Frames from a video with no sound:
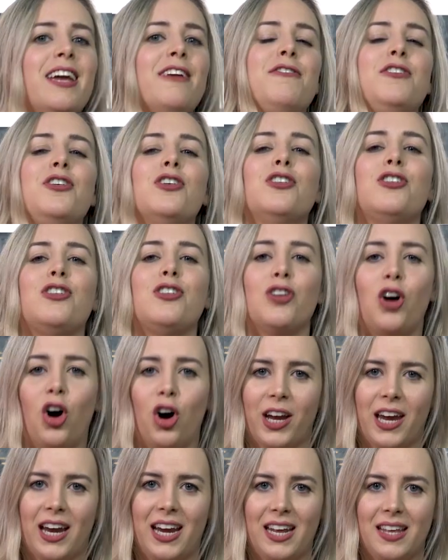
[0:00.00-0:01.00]
If you're
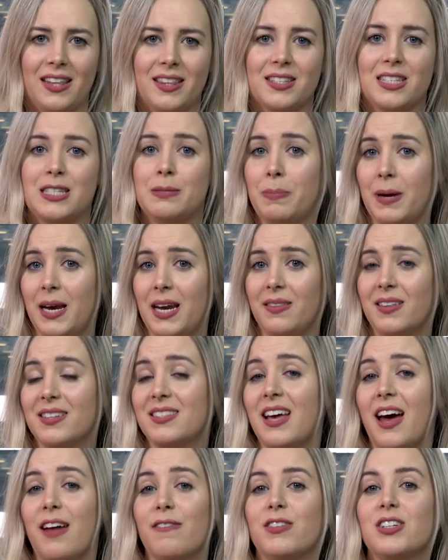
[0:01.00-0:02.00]
not getting the speed
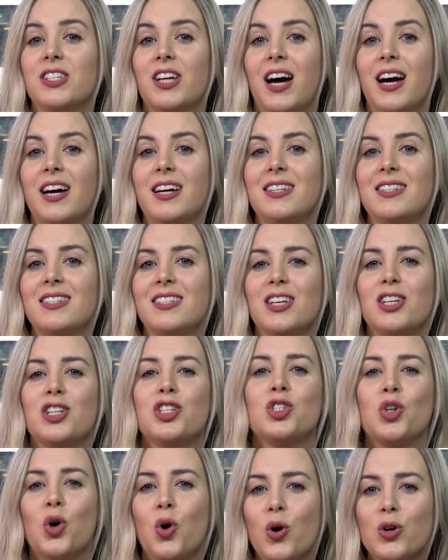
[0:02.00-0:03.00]
that's advertised,
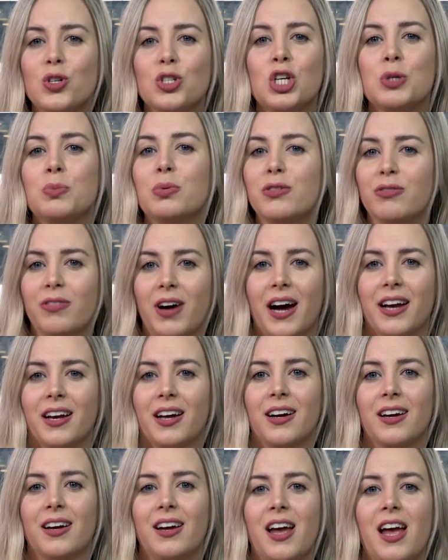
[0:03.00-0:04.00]
talk to your
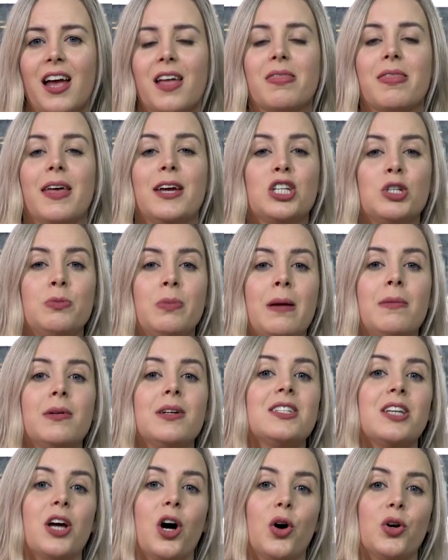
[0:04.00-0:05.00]
provider. They should be able to
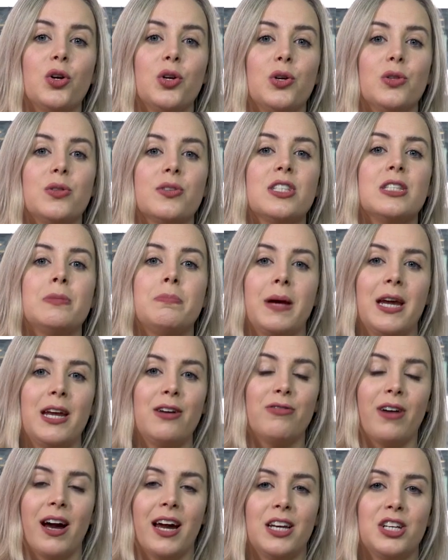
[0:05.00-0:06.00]
tell you the
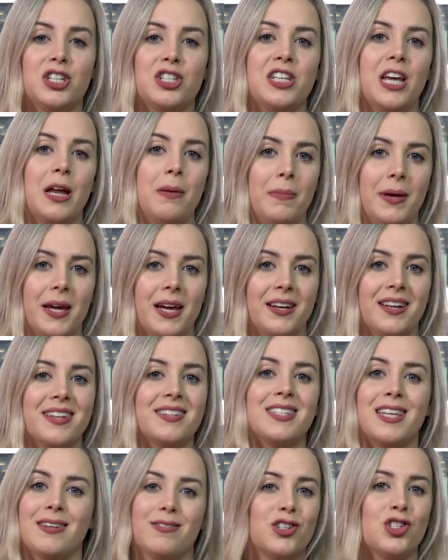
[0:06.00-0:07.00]
speed range the NBN
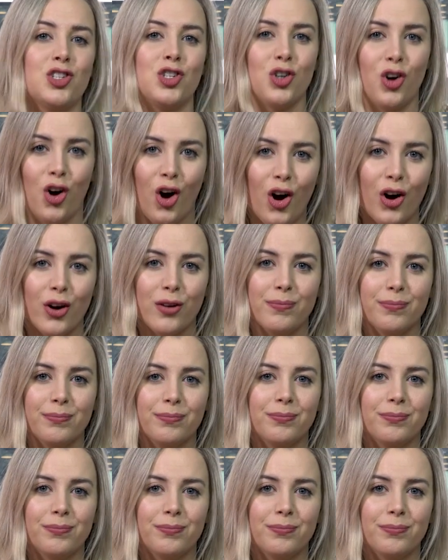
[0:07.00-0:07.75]
has given to your home.